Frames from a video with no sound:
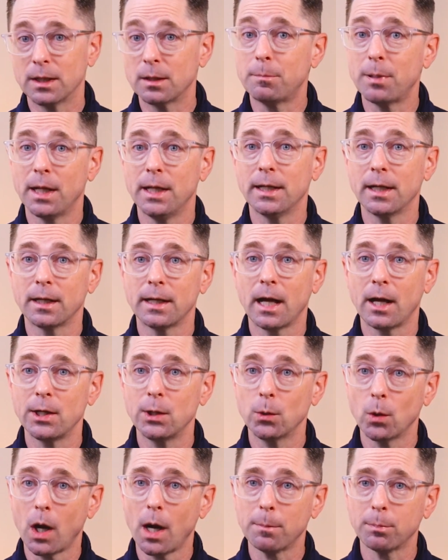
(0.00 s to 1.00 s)
depending on how
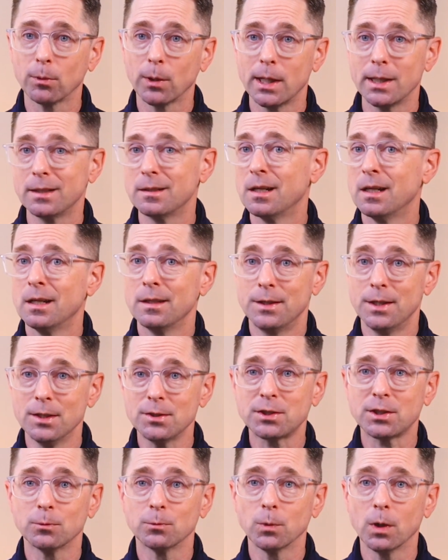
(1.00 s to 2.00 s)
you operate,
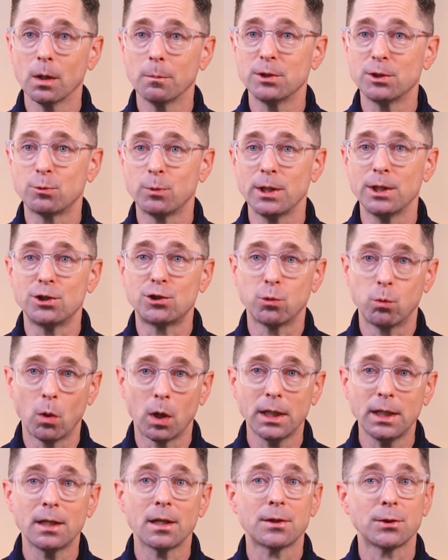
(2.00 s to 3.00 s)
this can run between
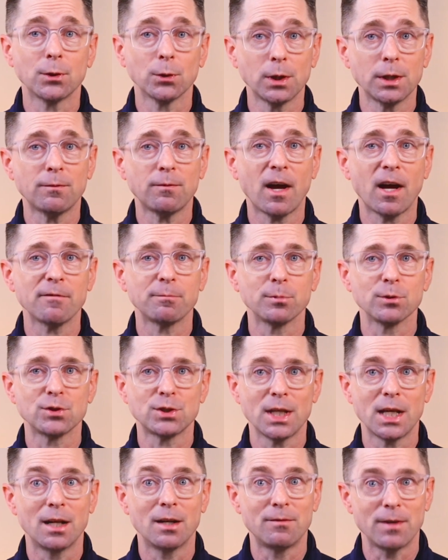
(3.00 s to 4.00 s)
20 to
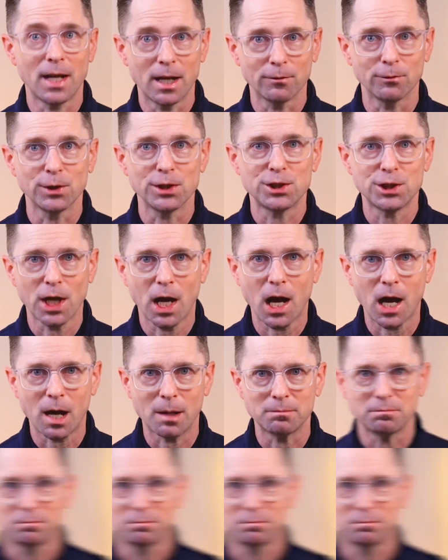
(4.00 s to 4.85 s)
35% of every job.